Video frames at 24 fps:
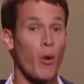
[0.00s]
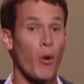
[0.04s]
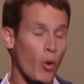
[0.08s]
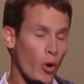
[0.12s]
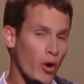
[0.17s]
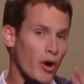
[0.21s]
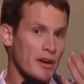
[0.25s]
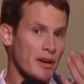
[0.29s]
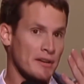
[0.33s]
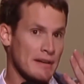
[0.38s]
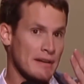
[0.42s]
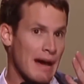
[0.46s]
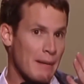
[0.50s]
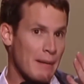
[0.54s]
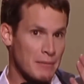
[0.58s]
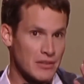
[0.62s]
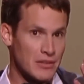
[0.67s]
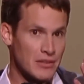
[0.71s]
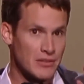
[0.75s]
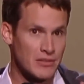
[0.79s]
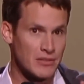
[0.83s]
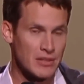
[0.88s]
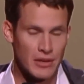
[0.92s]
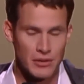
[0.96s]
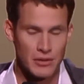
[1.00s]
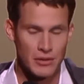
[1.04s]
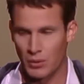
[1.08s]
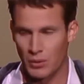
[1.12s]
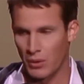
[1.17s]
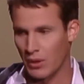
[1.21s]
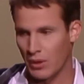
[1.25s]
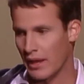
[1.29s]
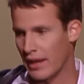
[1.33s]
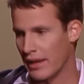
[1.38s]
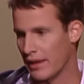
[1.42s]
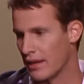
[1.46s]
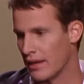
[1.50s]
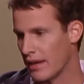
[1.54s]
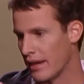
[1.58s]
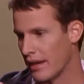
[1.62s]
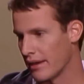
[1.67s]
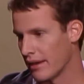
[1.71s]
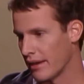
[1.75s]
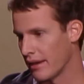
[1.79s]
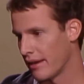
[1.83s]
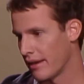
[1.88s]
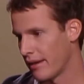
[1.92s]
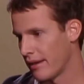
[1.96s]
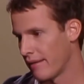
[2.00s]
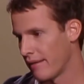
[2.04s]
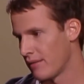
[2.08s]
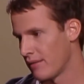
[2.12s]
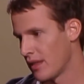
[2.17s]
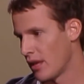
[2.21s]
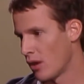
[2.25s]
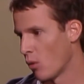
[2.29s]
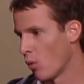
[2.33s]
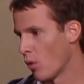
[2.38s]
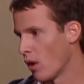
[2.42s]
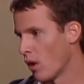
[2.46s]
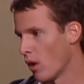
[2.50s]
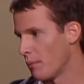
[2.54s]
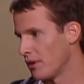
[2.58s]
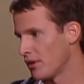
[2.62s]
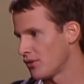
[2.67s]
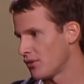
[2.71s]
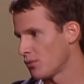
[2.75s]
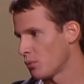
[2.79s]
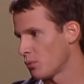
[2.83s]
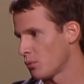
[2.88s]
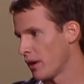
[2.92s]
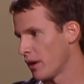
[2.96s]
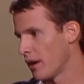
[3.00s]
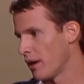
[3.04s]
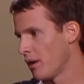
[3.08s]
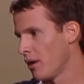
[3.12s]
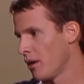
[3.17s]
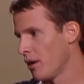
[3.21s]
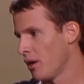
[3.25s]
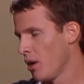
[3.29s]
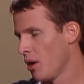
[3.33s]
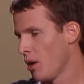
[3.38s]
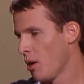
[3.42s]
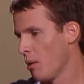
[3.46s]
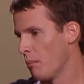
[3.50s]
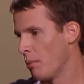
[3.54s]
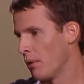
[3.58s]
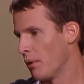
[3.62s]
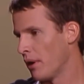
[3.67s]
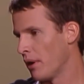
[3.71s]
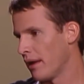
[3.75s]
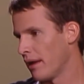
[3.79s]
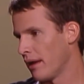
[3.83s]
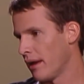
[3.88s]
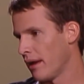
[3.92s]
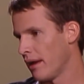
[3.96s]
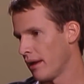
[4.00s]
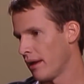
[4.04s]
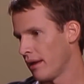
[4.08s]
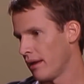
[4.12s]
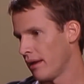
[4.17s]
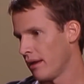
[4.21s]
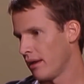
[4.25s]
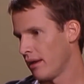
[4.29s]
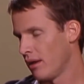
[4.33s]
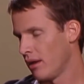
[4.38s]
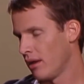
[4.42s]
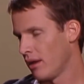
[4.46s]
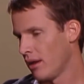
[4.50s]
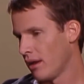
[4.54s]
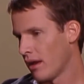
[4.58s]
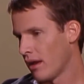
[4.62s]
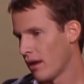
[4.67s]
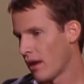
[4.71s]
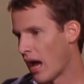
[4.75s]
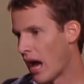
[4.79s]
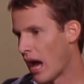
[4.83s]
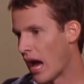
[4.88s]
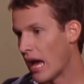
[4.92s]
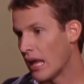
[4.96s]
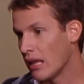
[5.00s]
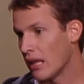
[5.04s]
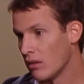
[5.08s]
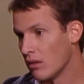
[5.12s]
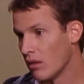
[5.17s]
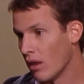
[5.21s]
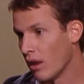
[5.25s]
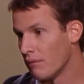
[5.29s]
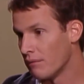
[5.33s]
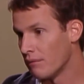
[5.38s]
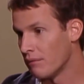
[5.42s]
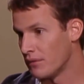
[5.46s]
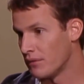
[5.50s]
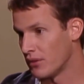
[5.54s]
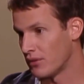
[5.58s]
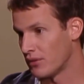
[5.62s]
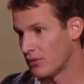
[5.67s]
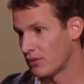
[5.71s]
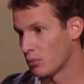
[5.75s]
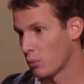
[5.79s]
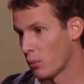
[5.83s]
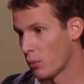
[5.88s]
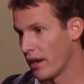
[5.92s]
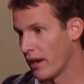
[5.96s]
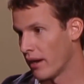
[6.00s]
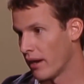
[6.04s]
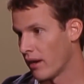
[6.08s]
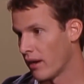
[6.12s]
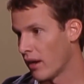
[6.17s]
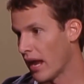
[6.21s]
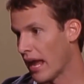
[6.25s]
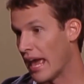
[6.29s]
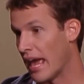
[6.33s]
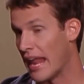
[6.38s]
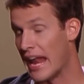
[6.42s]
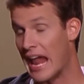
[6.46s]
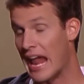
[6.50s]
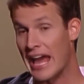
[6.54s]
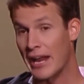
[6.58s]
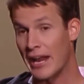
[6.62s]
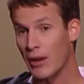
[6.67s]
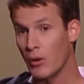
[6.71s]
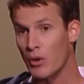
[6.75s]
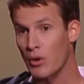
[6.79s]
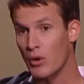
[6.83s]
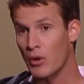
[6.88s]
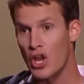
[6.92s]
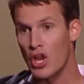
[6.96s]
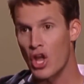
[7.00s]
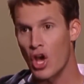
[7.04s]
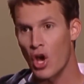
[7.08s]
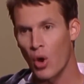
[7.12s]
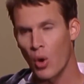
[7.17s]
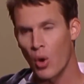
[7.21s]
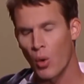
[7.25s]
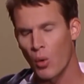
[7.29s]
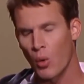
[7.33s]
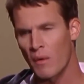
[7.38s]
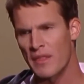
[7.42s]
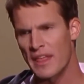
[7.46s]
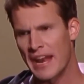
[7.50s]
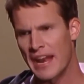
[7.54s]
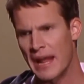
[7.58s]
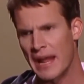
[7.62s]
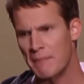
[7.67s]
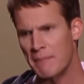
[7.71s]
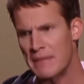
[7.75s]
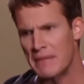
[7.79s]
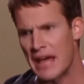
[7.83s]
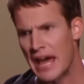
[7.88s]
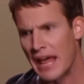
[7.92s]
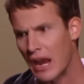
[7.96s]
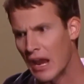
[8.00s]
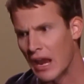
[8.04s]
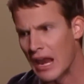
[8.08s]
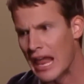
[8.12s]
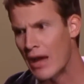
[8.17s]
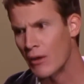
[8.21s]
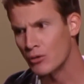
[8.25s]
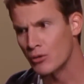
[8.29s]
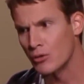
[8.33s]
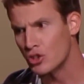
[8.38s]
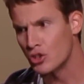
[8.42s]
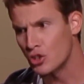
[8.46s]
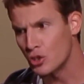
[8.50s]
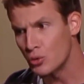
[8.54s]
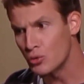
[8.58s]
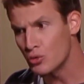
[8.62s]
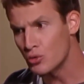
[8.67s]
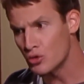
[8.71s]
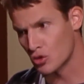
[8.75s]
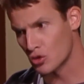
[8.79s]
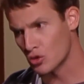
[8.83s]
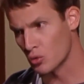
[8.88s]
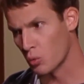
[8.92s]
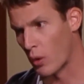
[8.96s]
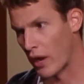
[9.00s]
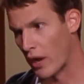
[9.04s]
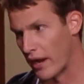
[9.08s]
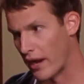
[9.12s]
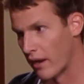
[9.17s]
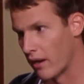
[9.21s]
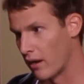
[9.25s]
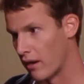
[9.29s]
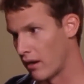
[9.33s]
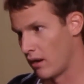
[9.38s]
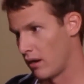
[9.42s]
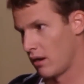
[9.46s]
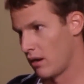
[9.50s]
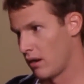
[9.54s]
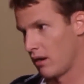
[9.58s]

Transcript: Or on Comedy Central. They don't want me to swear. But I love to swear, and I don't know that I'm not allowed to swear.